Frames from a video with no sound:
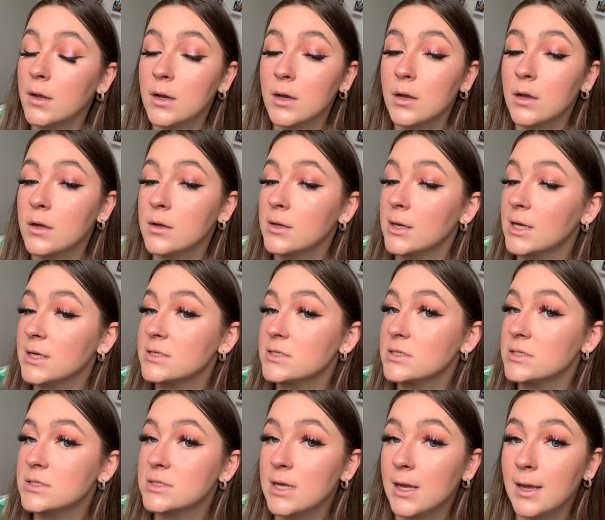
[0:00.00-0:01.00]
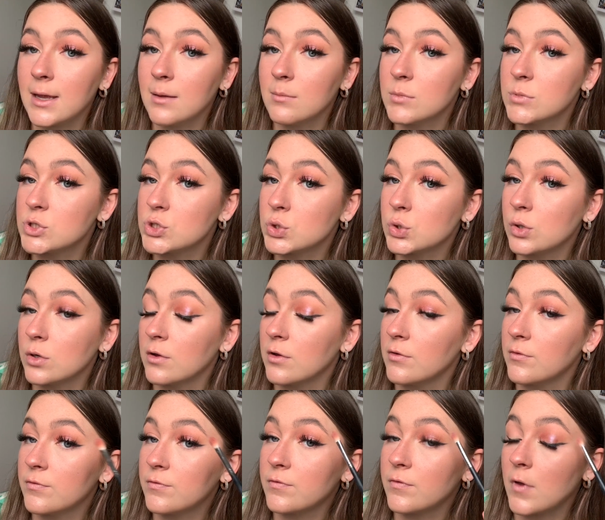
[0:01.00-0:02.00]
And it kind of has the same sort
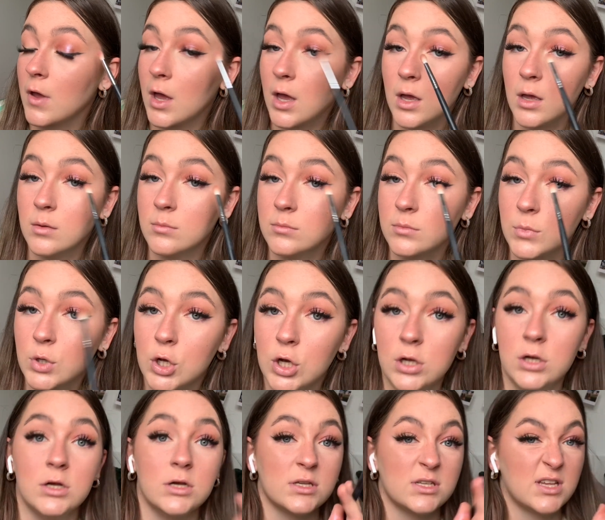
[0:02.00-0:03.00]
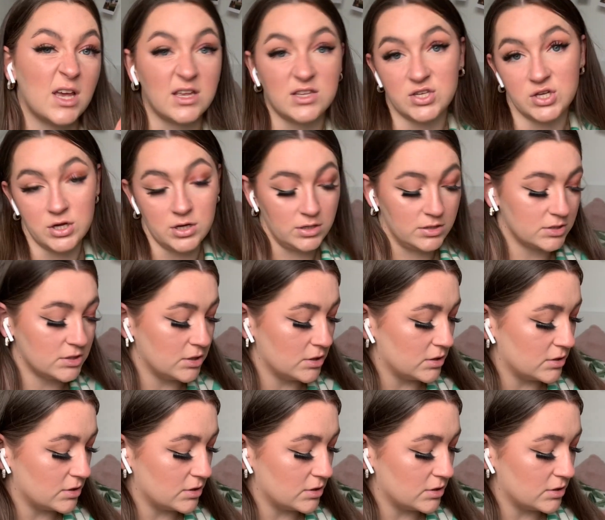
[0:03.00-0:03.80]
of colours as hers